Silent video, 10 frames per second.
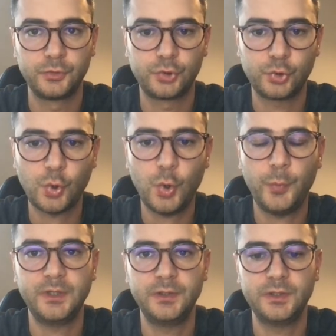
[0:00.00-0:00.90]
So
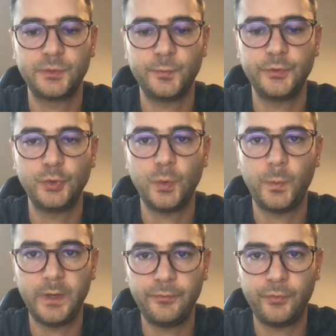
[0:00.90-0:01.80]
in this video,
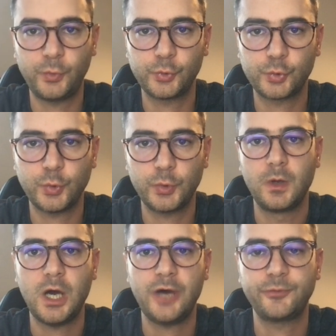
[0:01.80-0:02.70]
we focused on
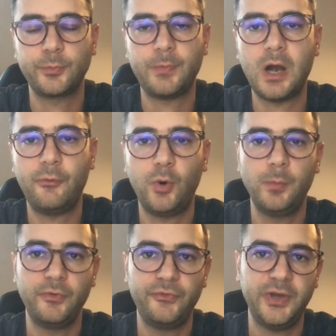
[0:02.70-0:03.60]
how to
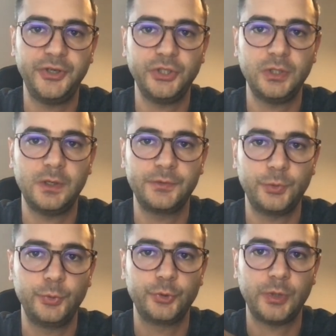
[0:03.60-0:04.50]
perform facial
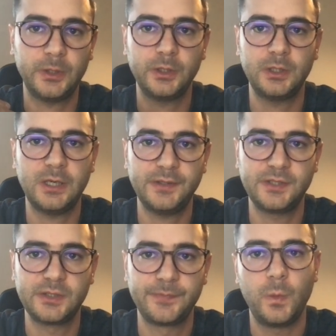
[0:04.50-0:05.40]
attribute
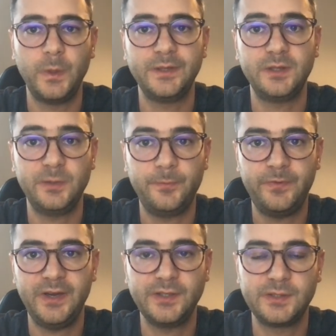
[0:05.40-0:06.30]
analysis with
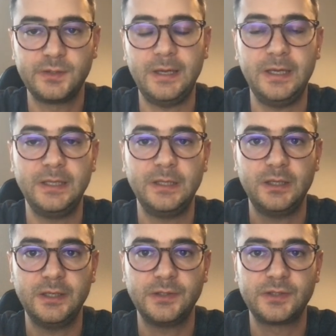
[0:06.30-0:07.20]
DeepFace and
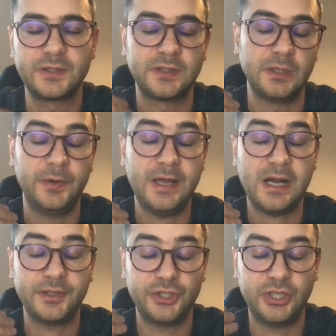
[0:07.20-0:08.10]
its
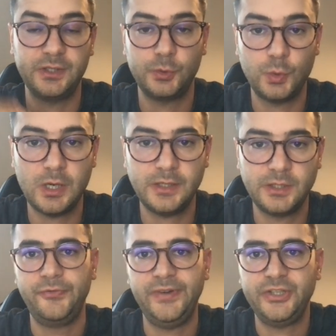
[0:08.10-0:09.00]
ReactJS UI.
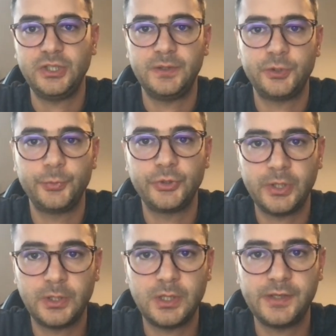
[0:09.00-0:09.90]
Facial attribute
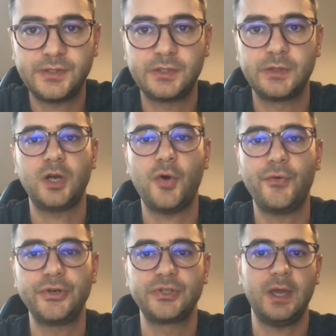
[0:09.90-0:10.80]
analysis
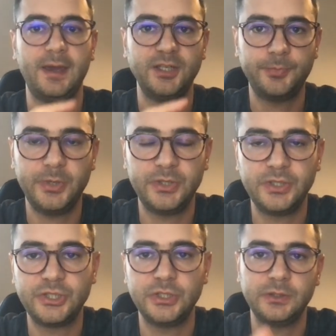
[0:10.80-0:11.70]
covers age
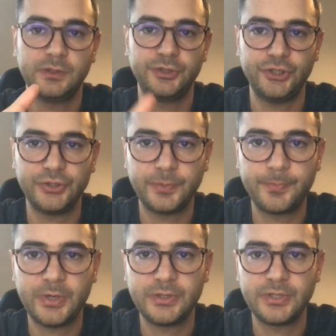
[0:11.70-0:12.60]
prediction, gender
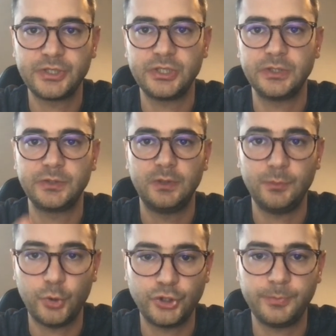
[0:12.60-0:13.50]
prediction,
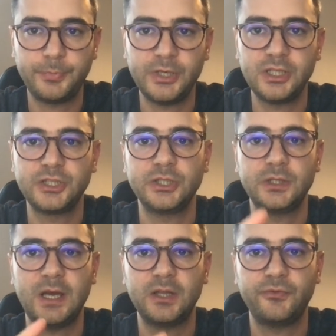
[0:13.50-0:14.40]
emotion prediction,
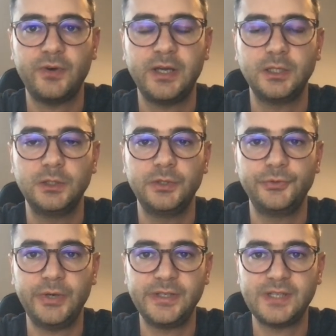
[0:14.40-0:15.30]
and finally
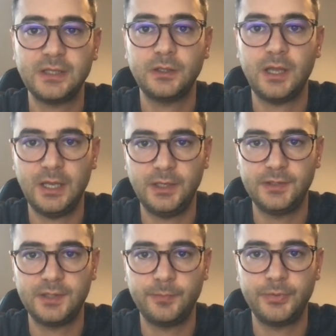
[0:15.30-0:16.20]
race and
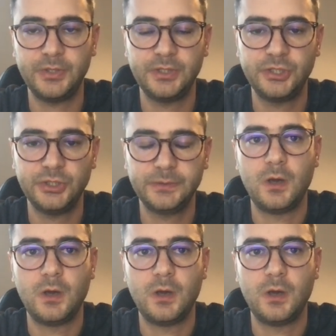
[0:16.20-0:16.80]
ethnicity prediction.